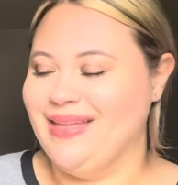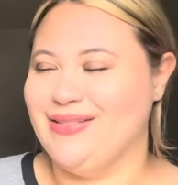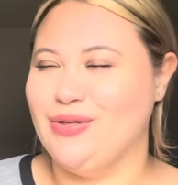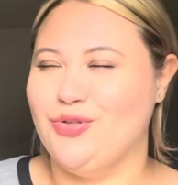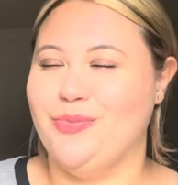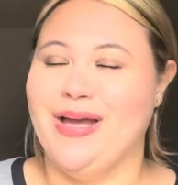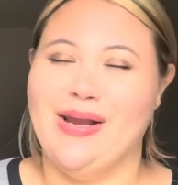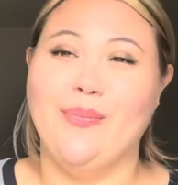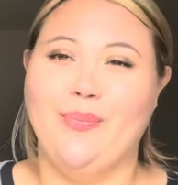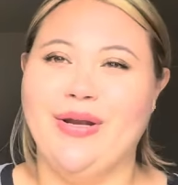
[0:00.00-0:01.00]
That's so
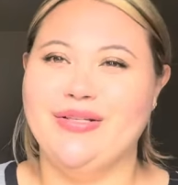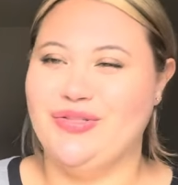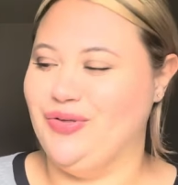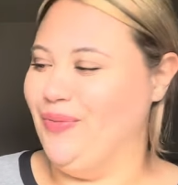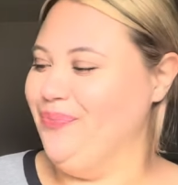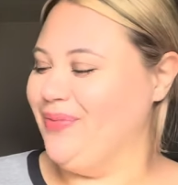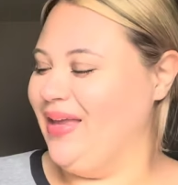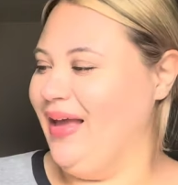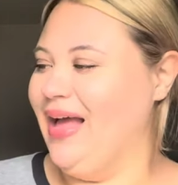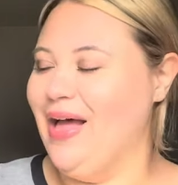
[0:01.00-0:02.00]
dramatic, but it's true.
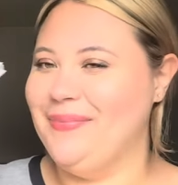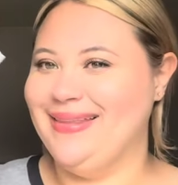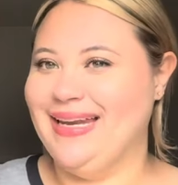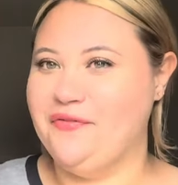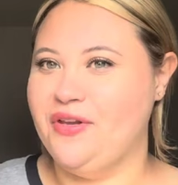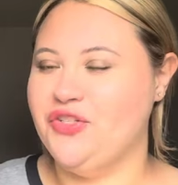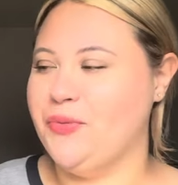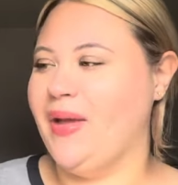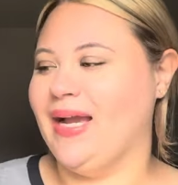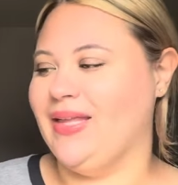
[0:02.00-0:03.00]
Um, and then I finished a
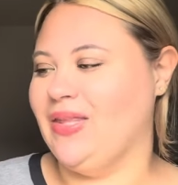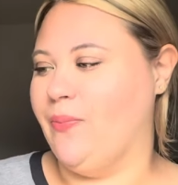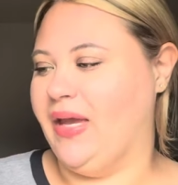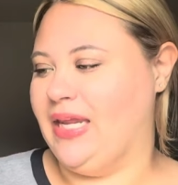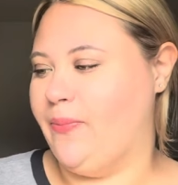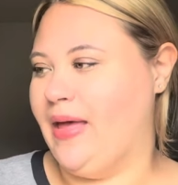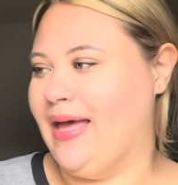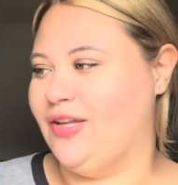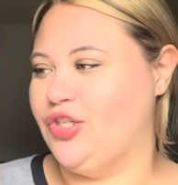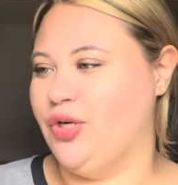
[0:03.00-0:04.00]
pack of the Mighty
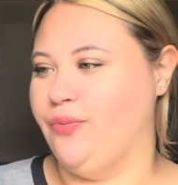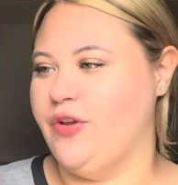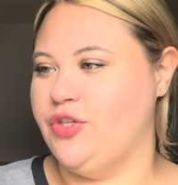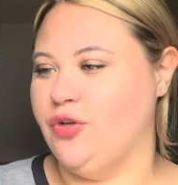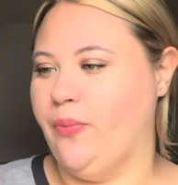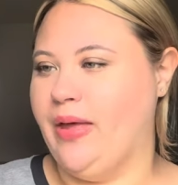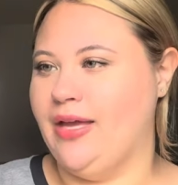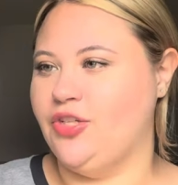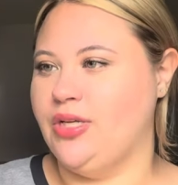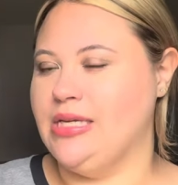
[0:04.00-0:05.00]
Patch original
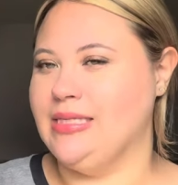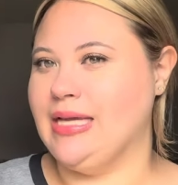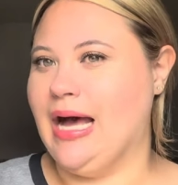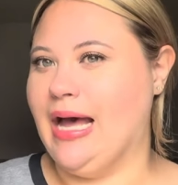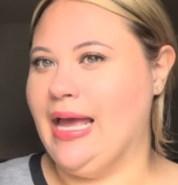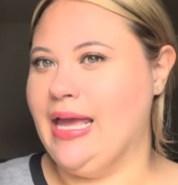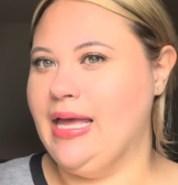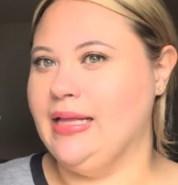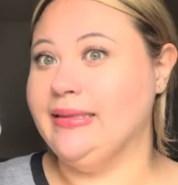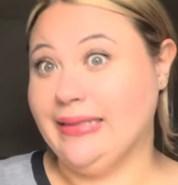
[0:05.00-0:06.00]
patches.
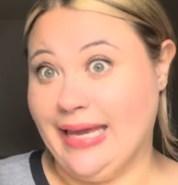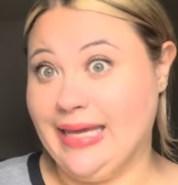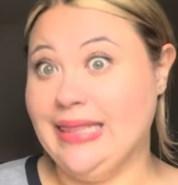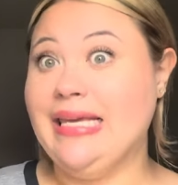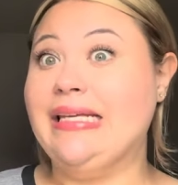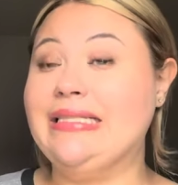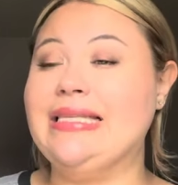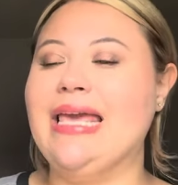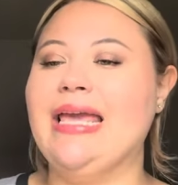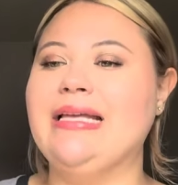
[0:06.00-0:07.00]
I like these
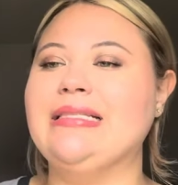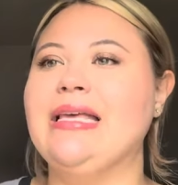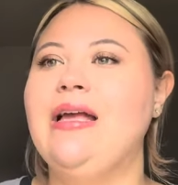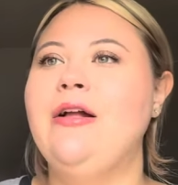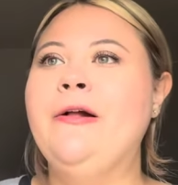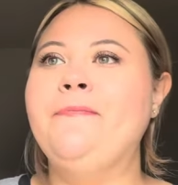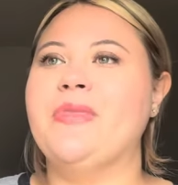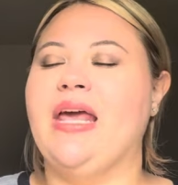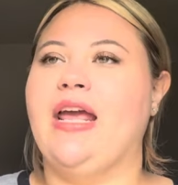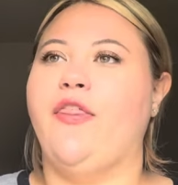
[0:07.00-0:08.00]
things
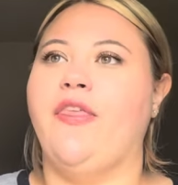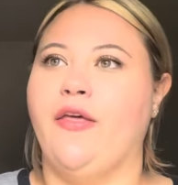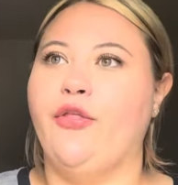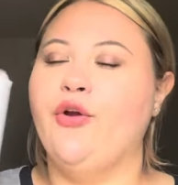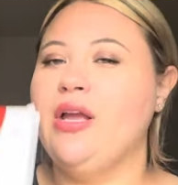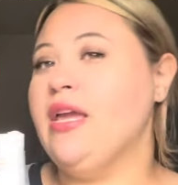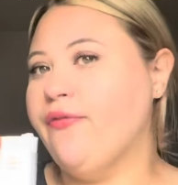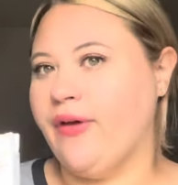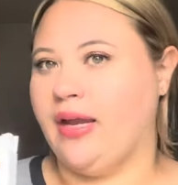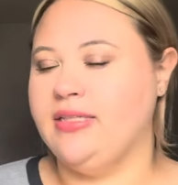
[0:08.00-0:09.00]
and I think they're
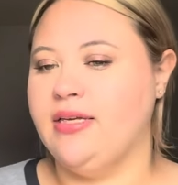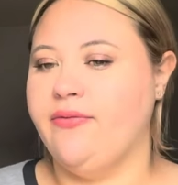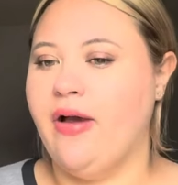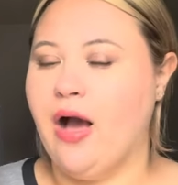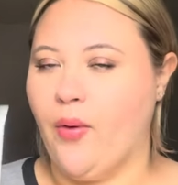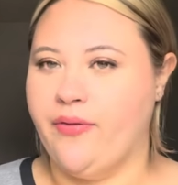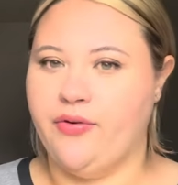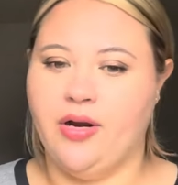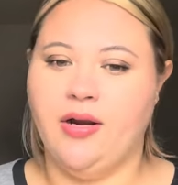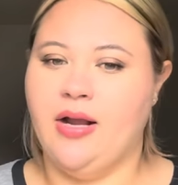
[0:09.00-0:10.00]
effective.
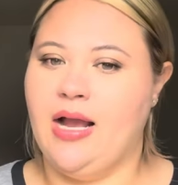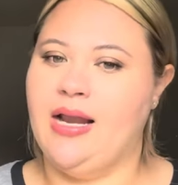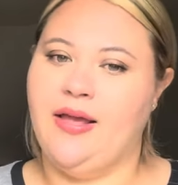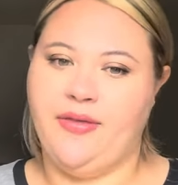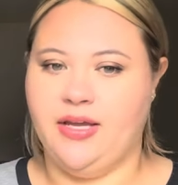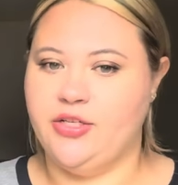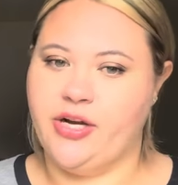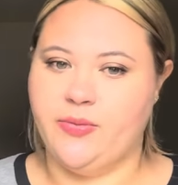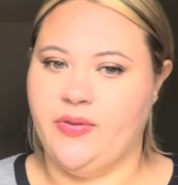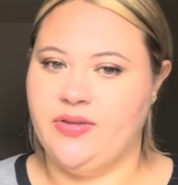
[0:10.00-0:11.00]
However, and I think I
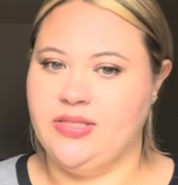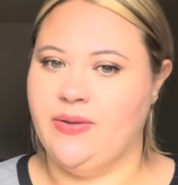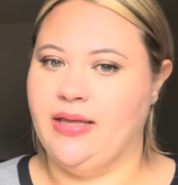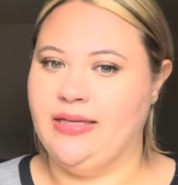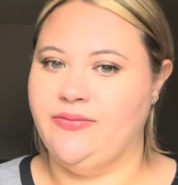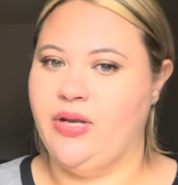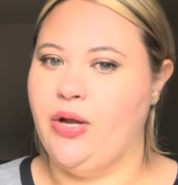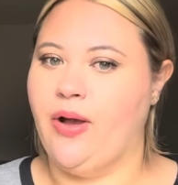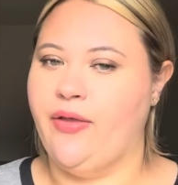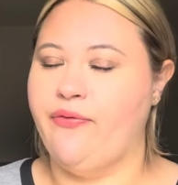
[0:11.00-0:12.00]
talked about this in my last
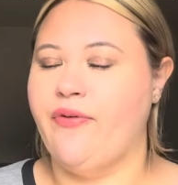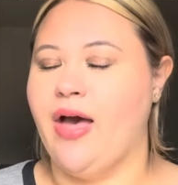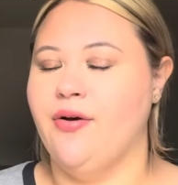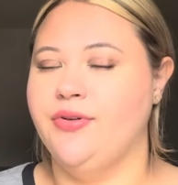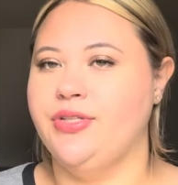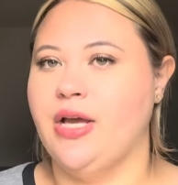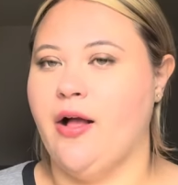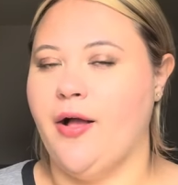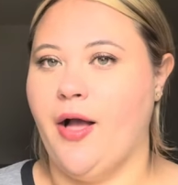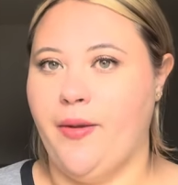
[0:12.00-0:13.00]
video, I found
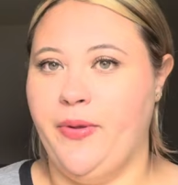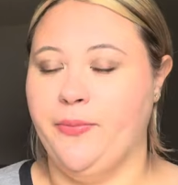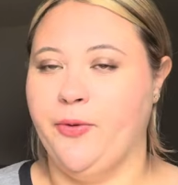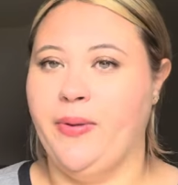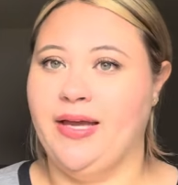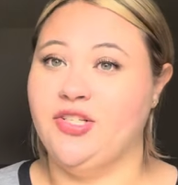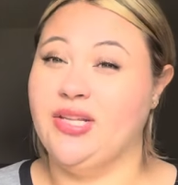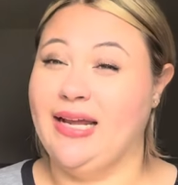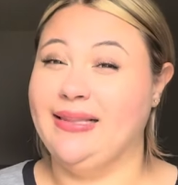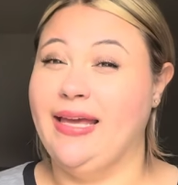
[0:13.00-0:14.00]
a, a pimple patch
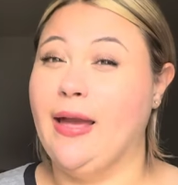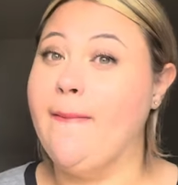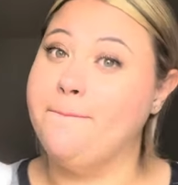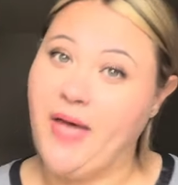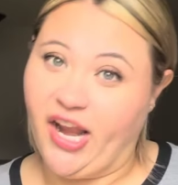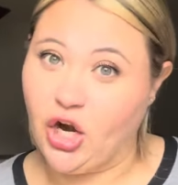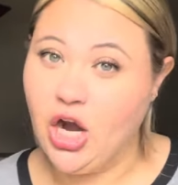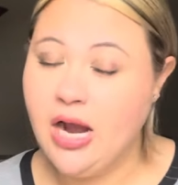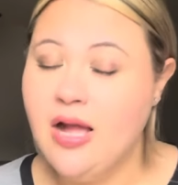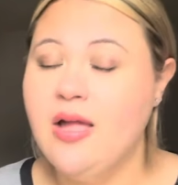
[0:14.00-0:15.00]
that I like
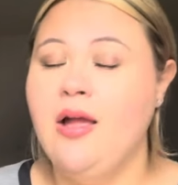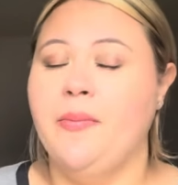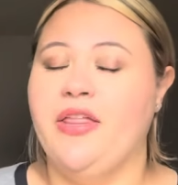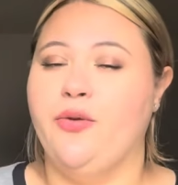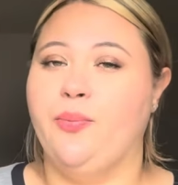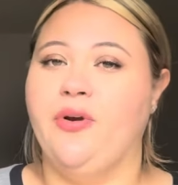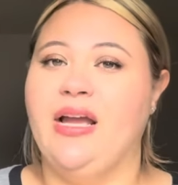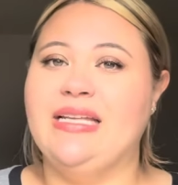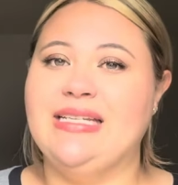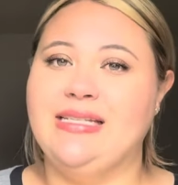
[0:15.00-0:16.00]
better by the
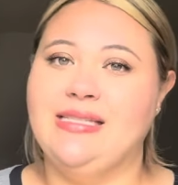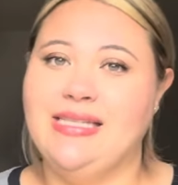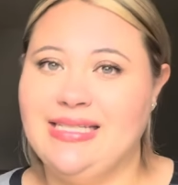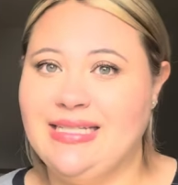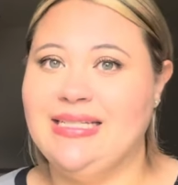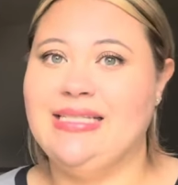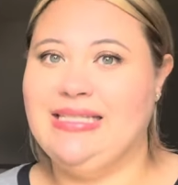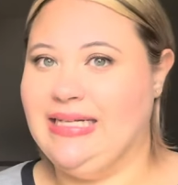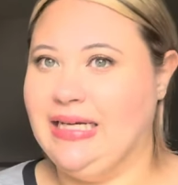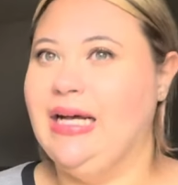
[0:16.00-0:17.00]
brand
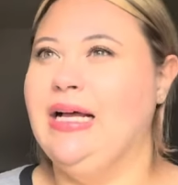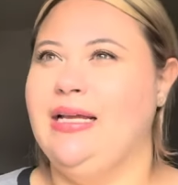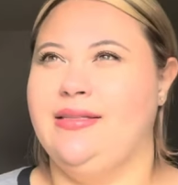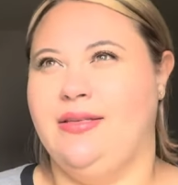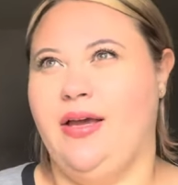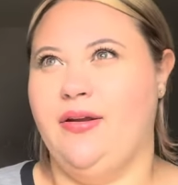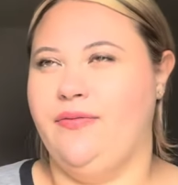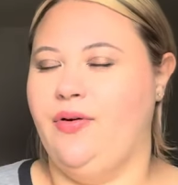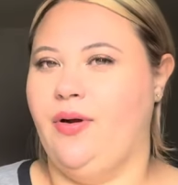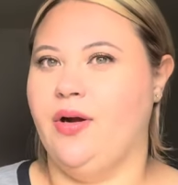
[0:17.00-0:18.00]
ZitSticka. It's kind
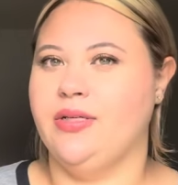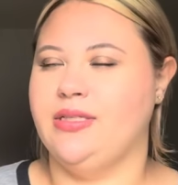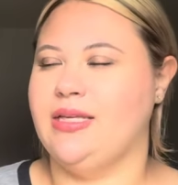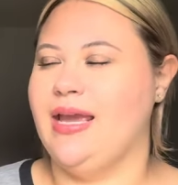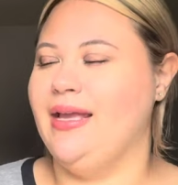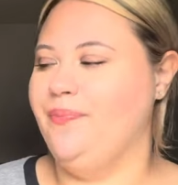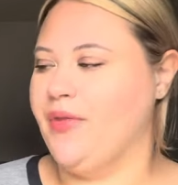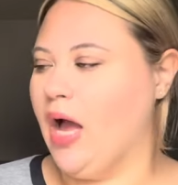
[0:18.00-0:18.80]
of hard to say.